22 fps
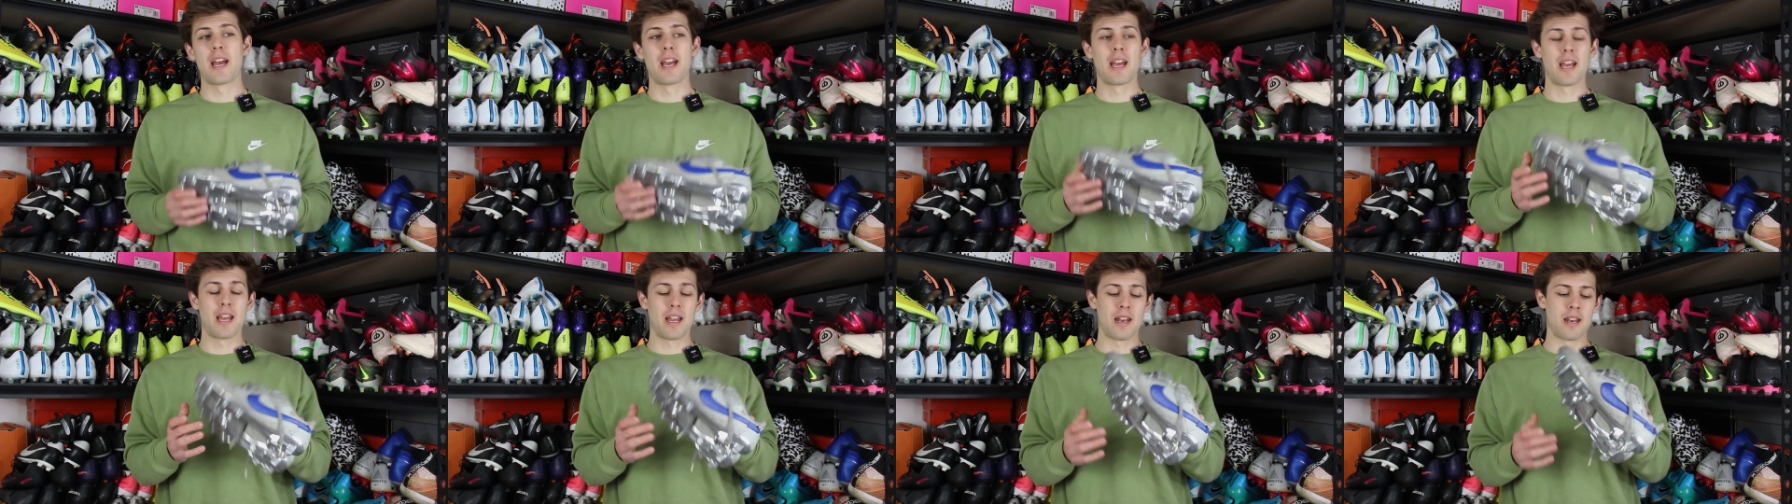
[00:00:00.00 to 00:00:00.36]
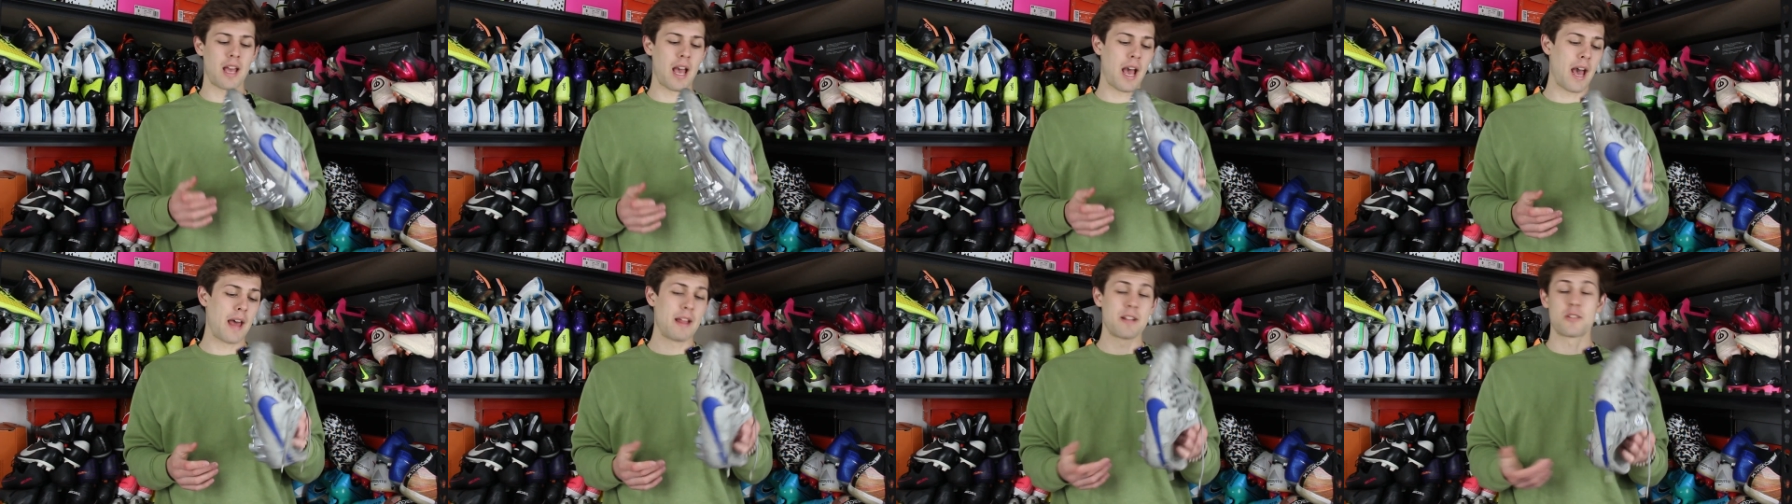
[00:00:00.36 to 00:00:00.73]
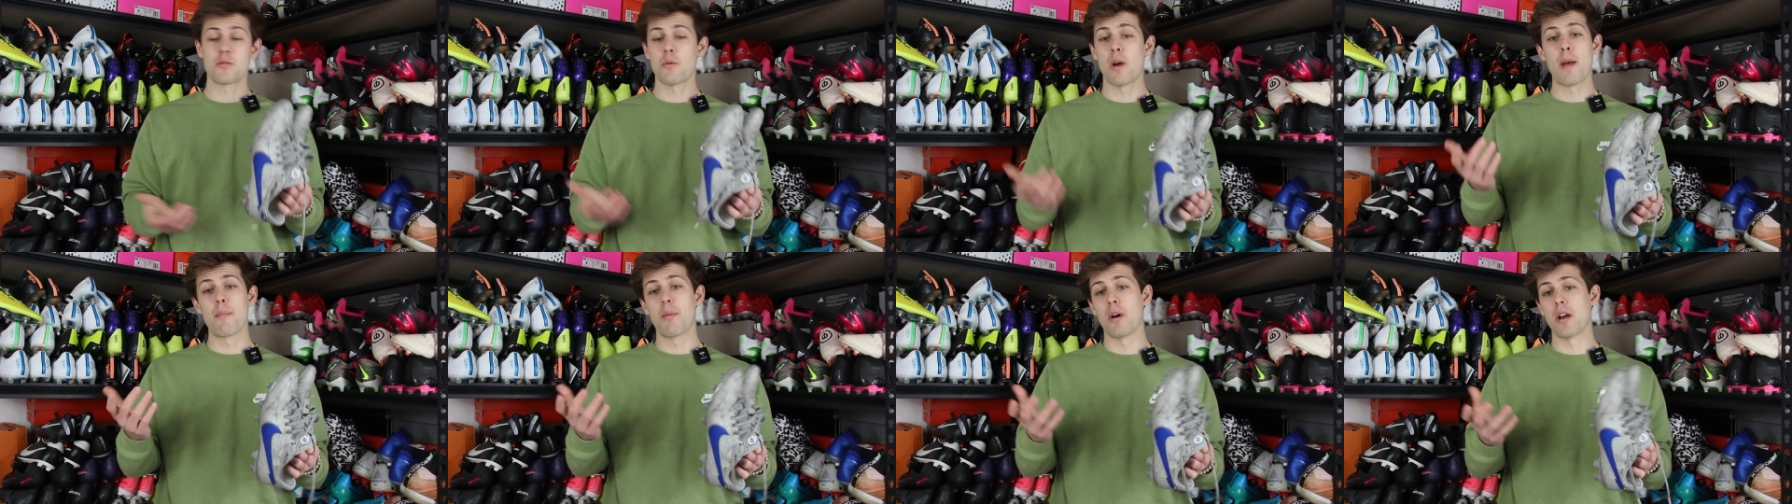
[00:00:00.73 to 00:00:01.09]
and that's
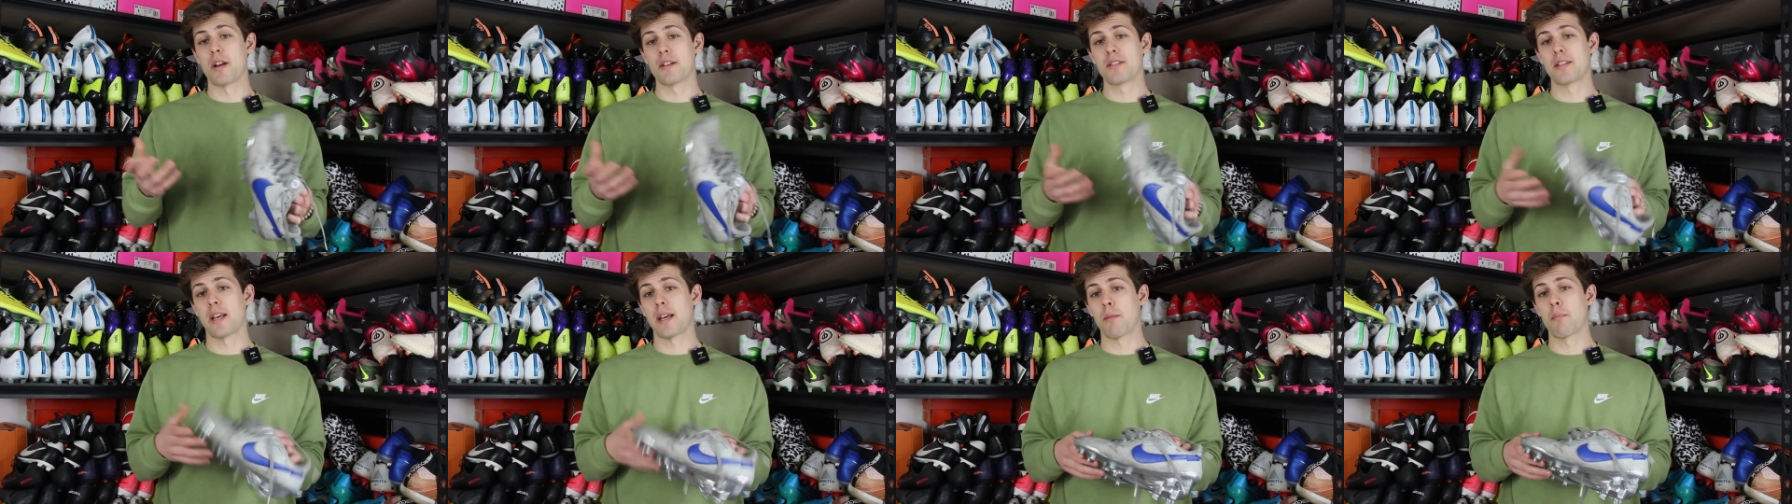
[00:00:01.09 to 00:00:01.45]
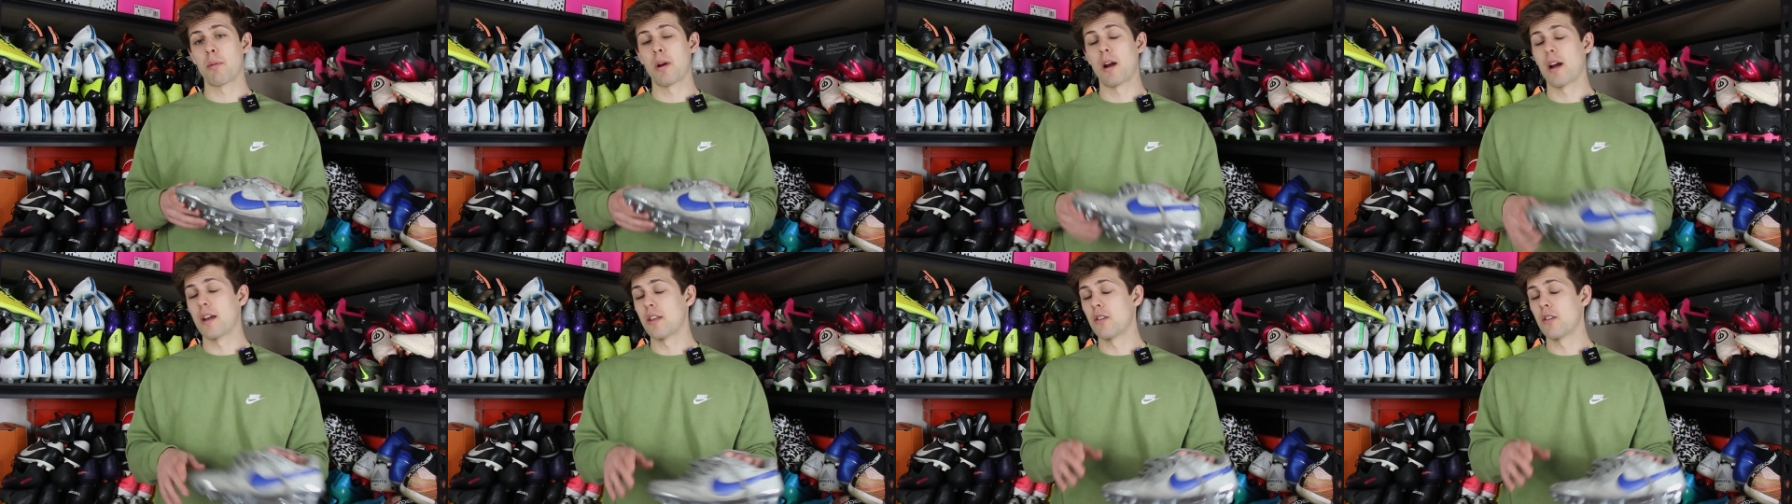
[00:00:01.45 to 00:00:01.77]
why I bought a second pair.